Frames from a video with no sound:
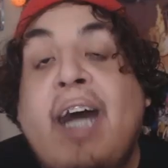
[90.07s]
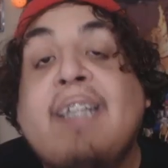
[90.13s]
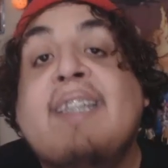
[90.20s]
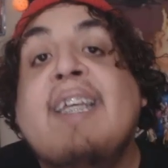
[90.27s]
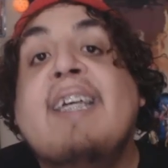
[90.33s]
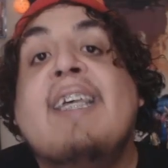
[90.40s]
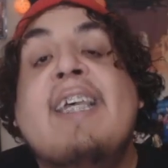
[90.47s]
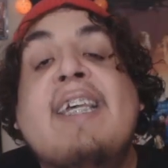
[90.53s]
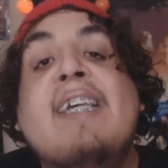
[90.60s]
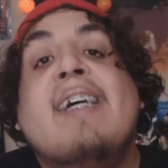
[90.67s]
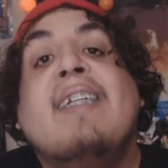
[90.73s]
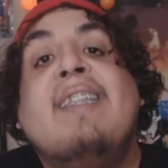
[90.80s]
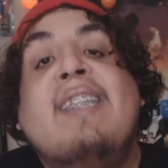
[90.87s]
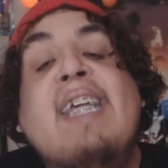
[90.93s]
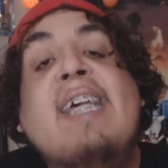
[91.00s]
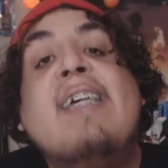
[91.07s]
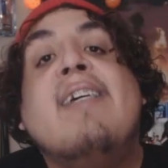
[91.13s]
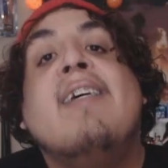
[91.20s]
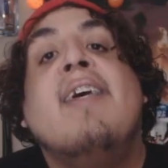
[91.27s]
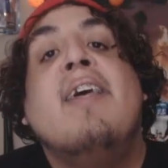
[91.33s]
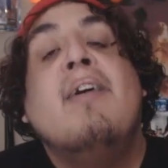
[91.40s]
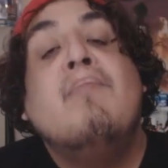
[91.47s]
I think
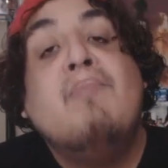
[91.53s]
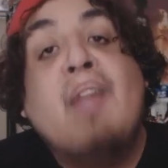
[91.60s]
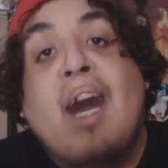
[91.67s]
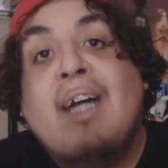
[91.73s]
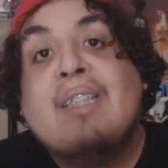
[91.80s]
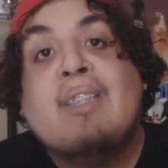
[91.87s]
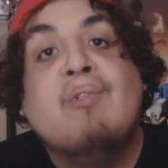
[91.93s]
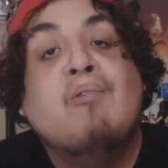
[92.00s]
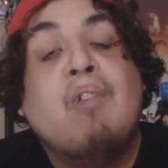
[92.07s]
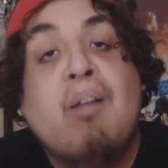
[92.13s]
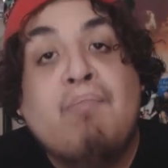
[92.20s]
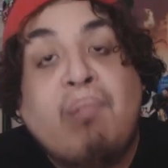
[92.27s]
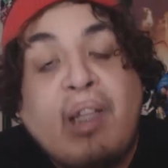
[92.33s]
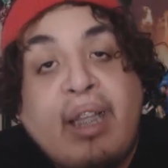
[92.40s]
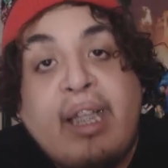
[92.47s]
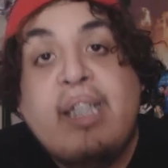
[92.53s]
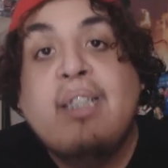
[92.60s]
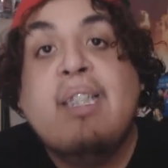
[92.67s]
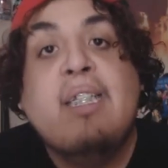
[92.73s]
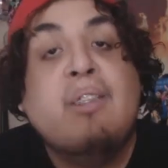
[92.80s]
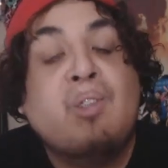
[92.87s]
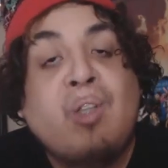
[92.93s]
END Natsu,
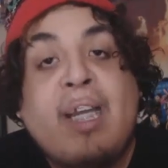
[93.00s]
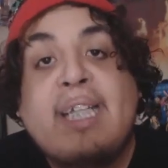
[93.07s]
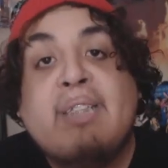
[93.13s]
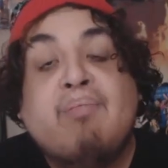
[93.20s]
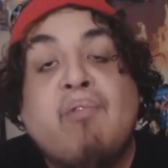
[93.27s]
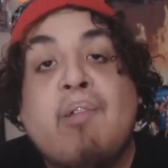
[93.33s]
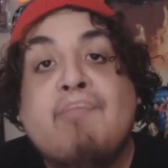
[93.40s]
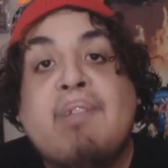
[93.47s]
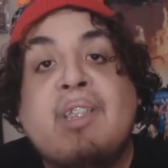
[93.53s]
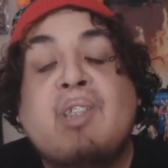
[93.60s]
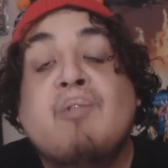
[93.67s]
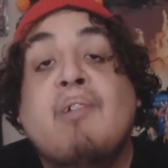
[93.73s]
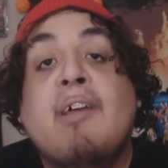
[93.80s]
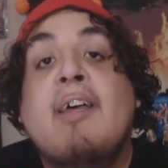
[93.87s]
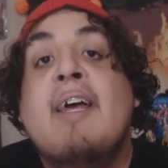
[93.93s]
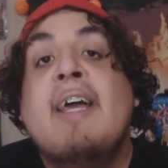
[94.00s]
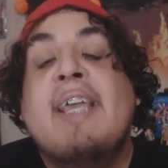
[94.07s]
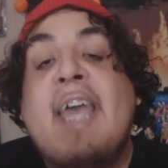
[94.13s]
completely transformed into it,